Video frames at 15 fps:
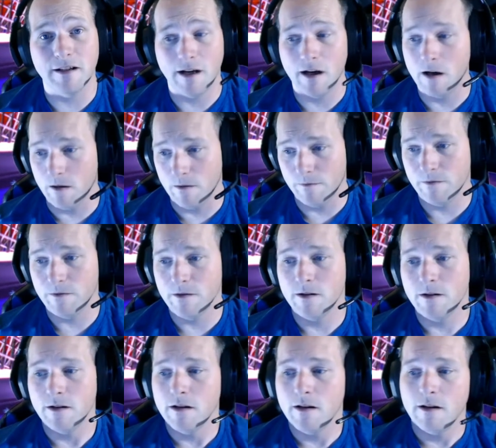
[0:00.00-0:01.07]
off.
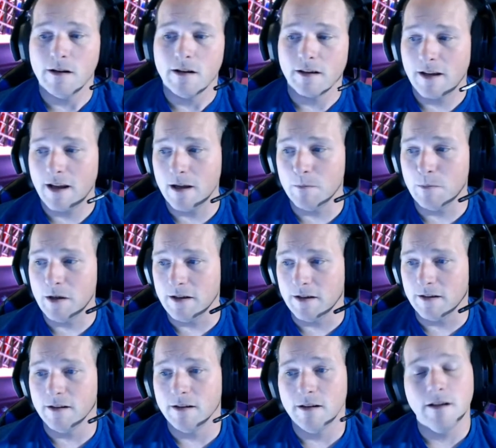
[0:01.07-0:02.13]
Can't beat
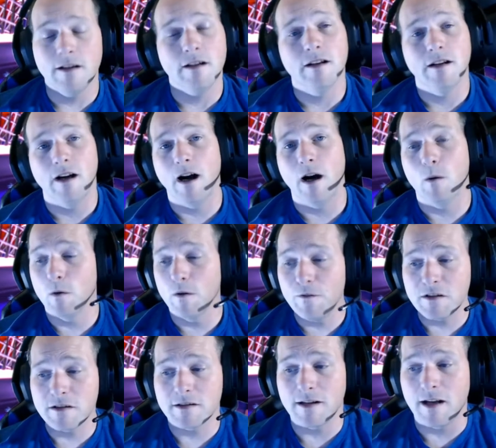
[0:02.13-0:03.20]
it. Uh,
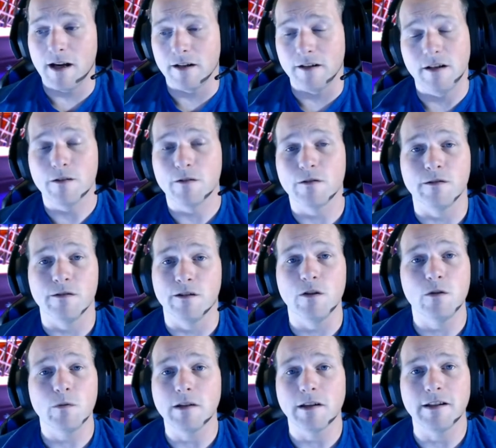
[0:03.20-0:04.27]
Wolfenstein, another
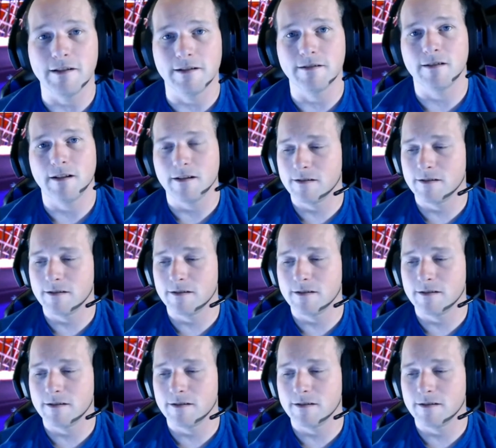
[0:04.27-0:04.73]
new release.